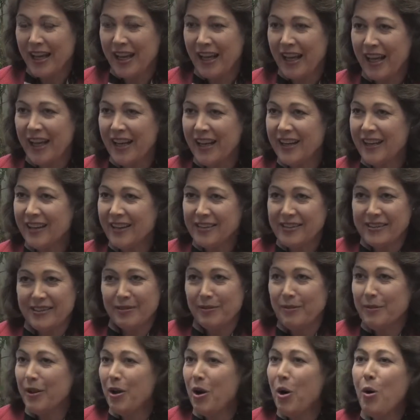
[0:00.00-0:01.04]
And it is,
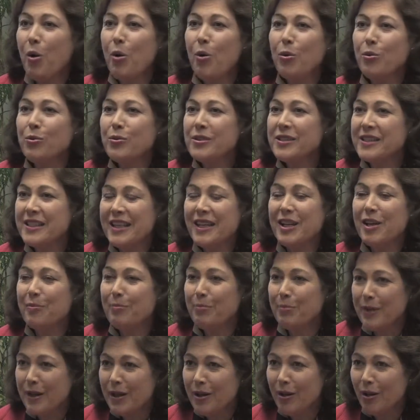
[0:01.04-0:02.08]
the whole
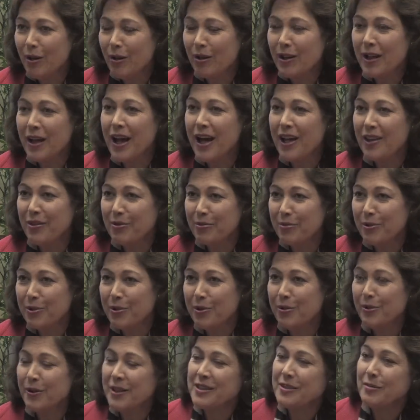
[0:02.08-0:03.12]
Senate bill got
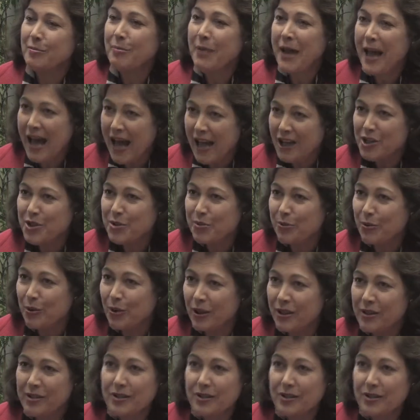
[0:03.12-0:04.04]
through as a patchwork.